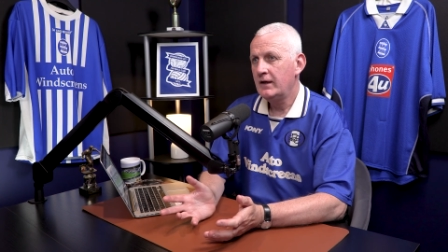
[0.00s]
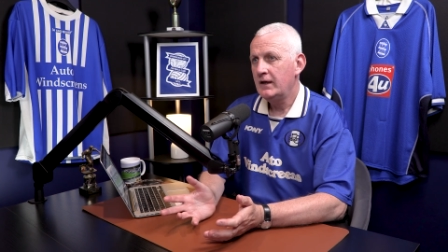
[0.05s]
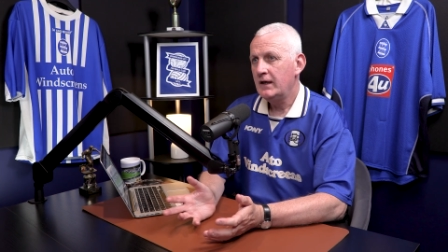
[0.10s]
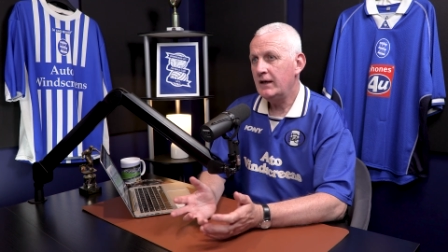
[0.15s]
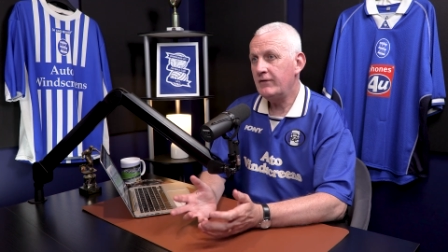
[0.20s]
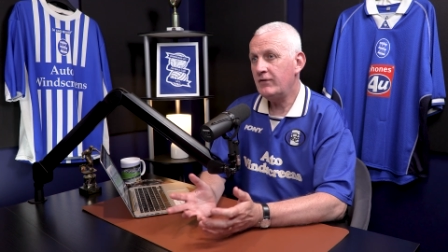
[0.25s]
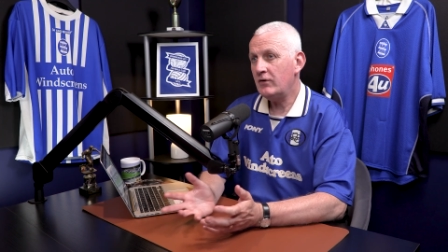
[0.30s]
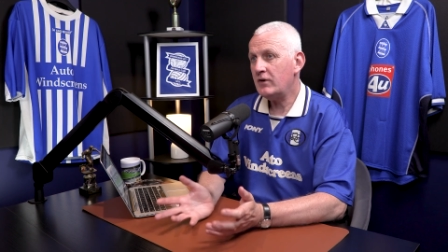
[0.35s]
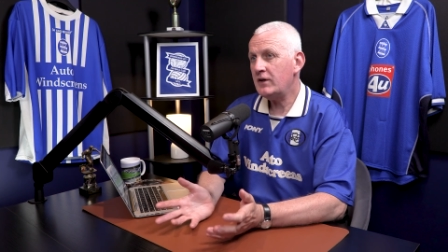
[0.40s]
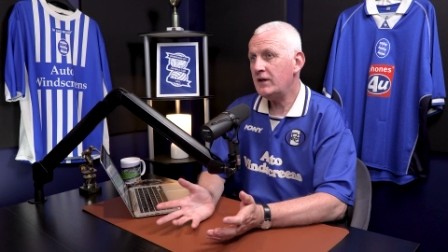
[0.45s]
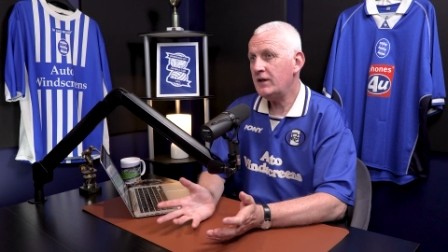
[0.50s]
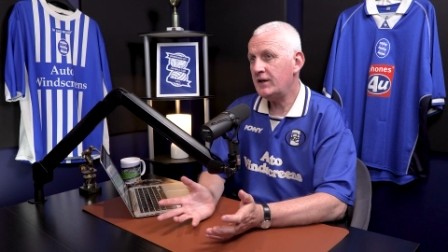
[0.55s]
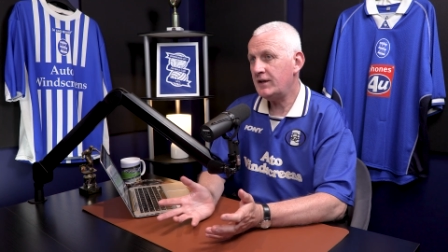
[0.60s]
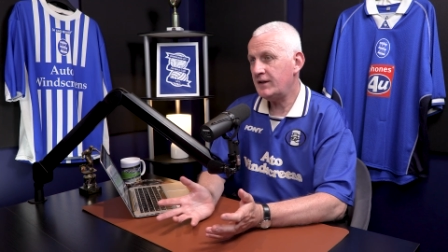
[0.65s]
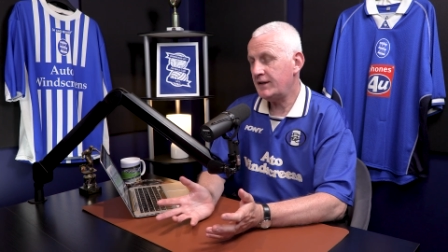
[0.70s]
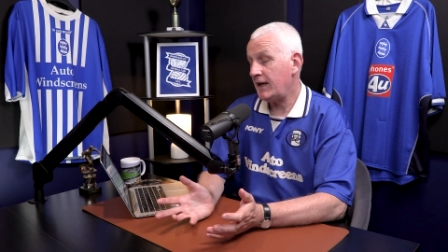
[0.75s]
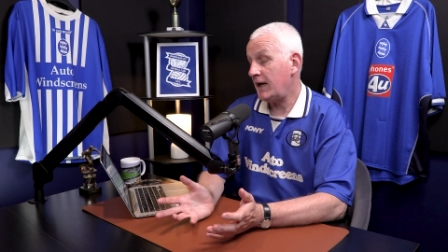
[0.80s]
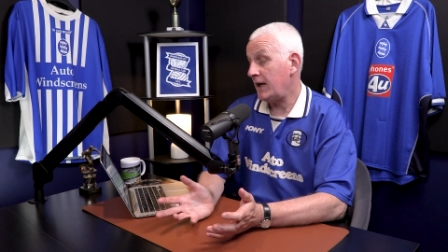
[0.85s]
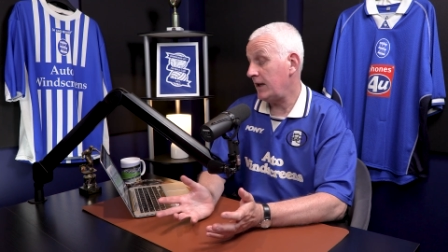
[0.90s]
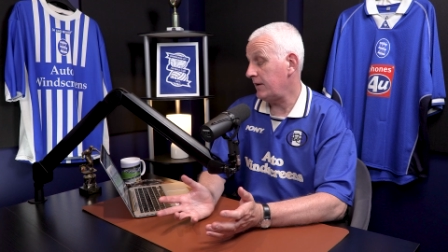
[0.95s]
If you look at his
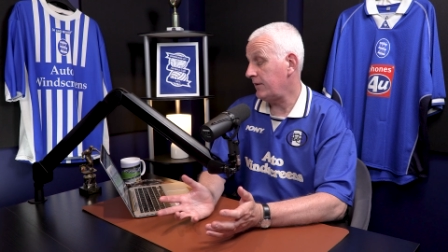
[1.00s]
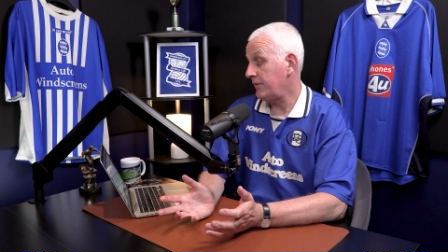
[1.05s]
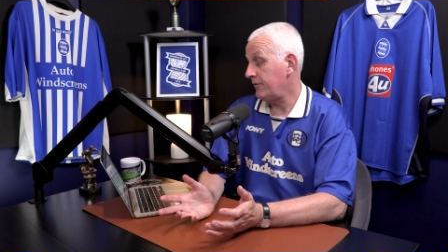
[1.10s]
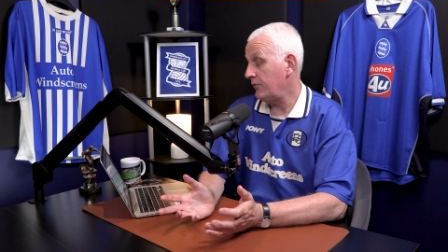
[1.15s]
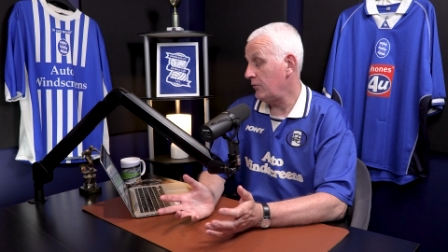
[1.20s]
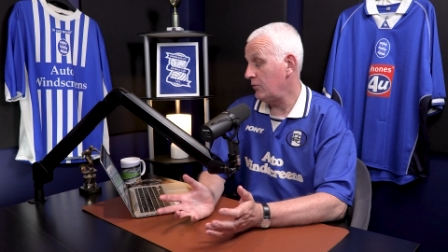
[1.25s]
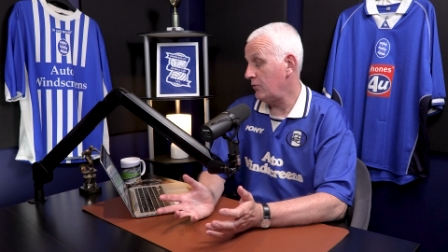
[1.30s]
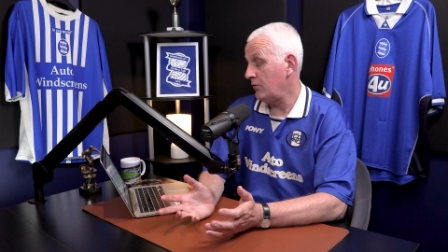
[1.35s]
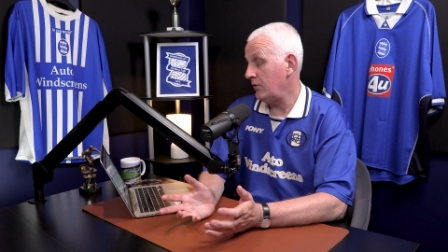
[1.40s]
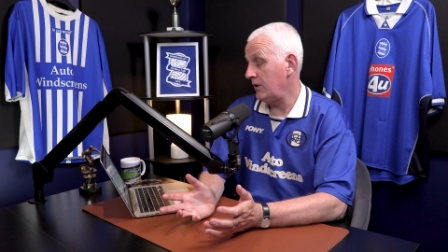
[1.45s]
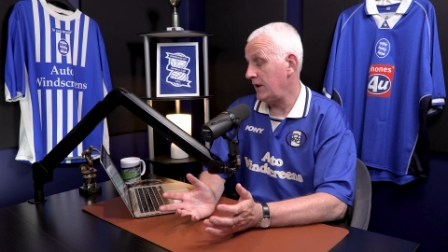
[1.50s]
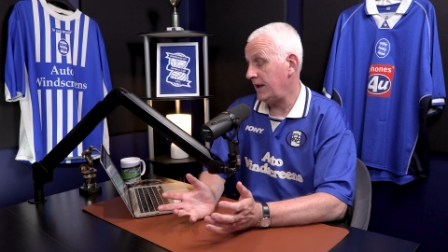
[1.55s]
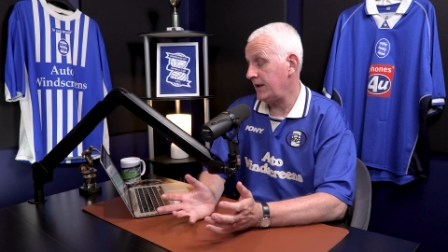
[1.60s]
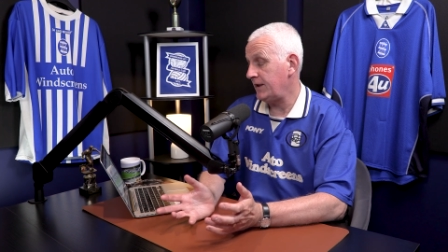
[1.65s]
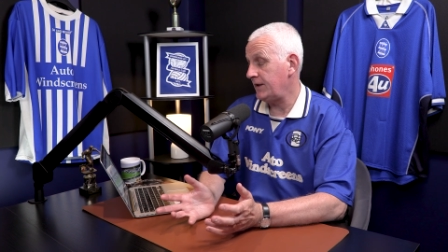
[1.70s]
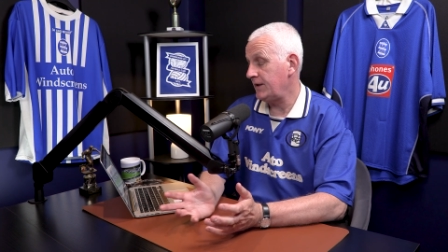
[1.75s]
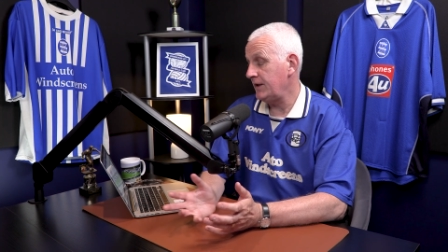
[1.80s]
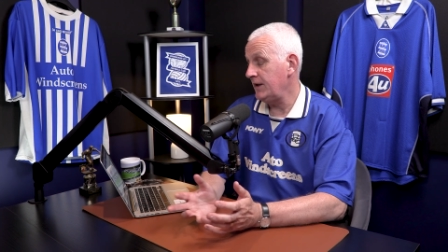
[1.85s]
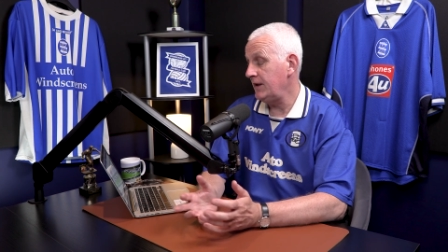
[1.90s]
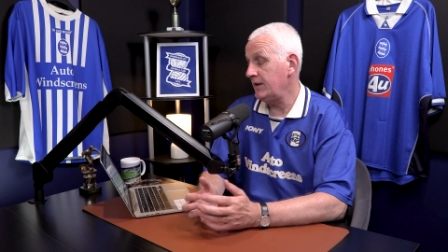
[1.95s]
stats for
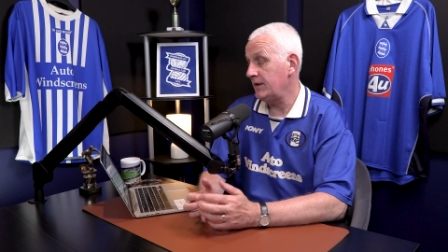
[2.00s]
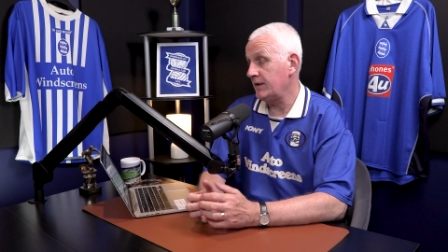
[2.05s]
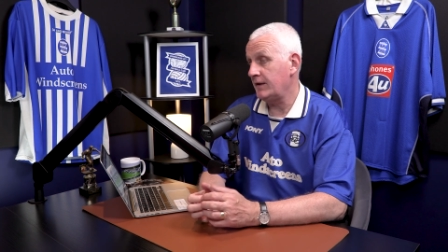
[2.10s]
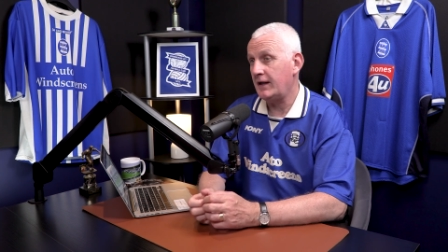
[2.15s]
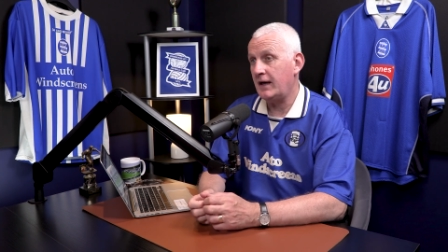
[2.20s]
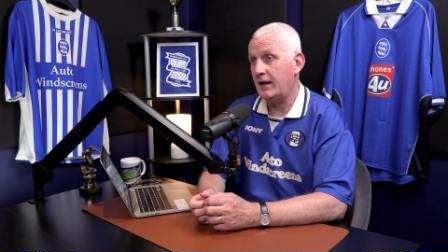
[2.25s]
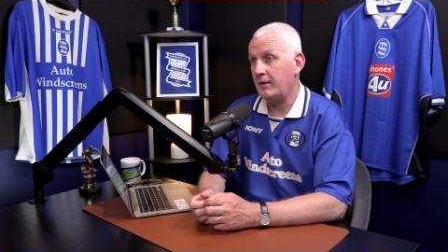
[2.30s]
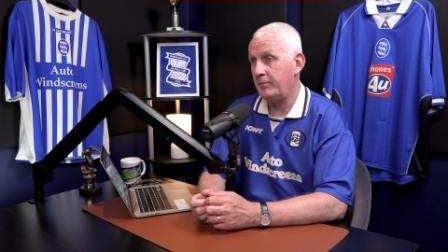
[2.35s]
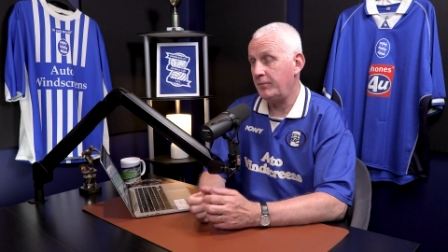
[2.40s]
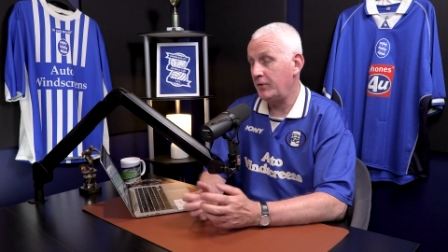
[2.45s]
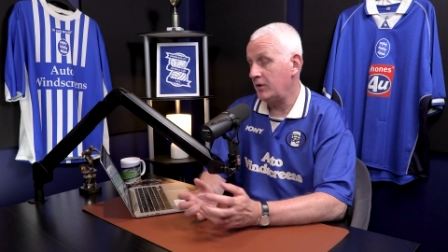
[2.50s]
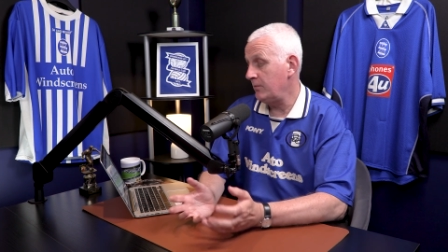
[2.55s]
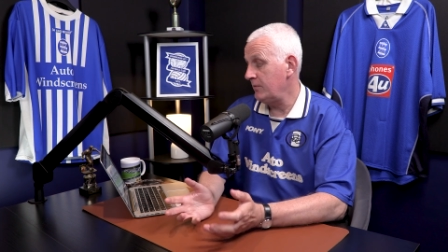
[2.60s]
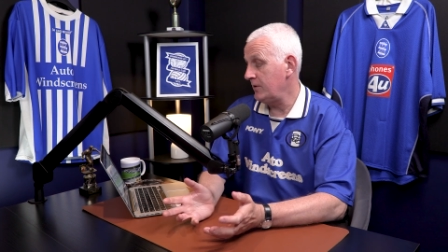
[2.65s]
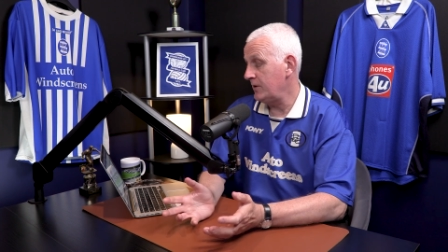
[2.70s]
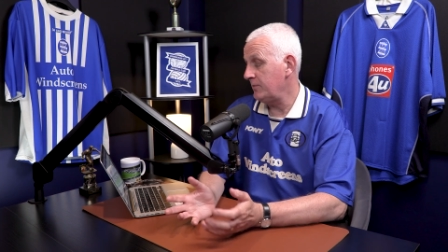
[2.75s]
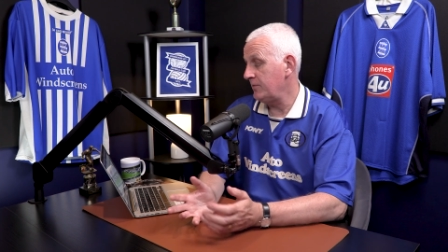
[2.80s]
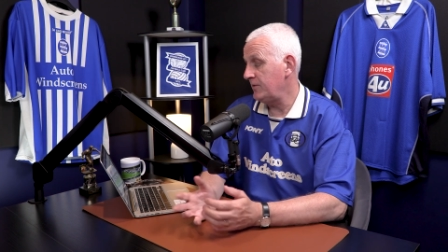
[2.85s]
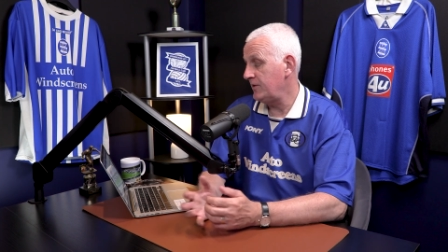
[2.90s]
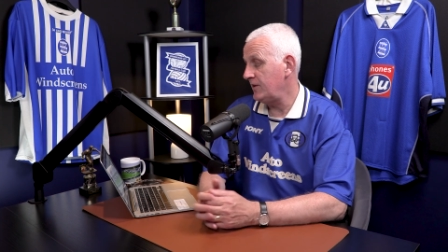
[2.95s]
last season at
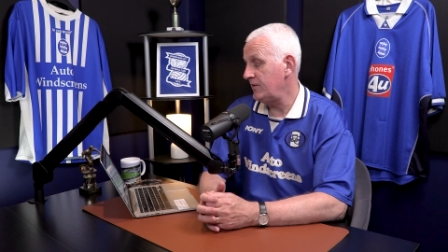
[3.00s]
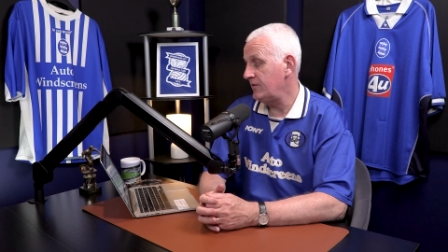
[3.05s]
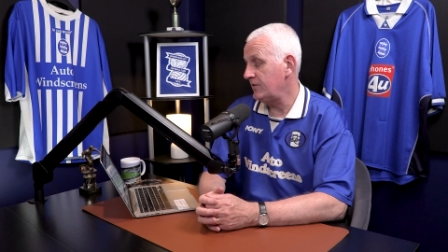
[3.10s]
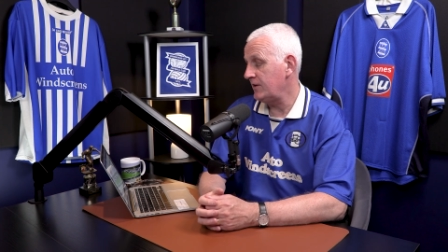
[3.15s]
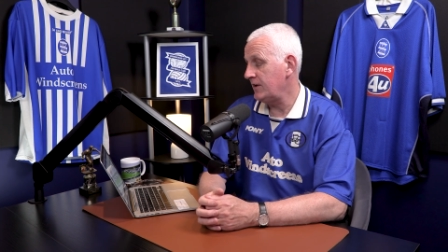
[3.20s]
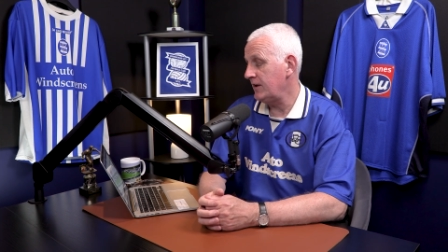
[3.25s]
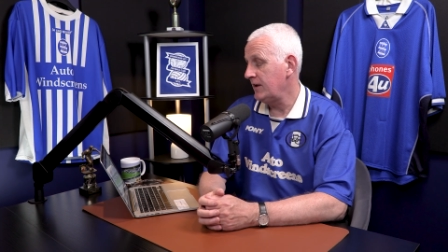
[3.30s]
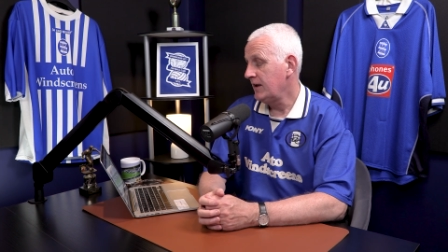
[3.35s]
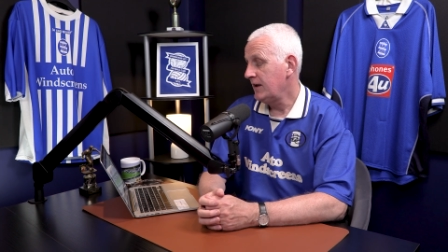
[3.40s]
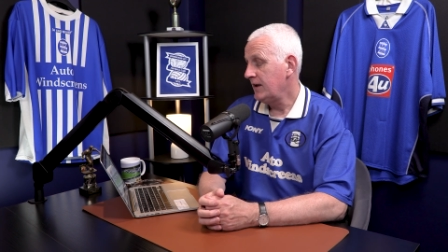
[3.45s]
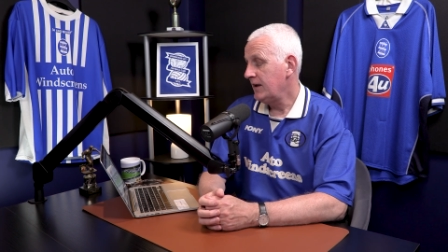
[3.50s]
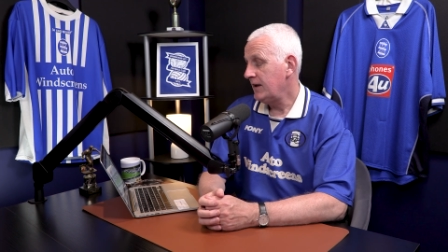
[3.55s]
Birmingham City,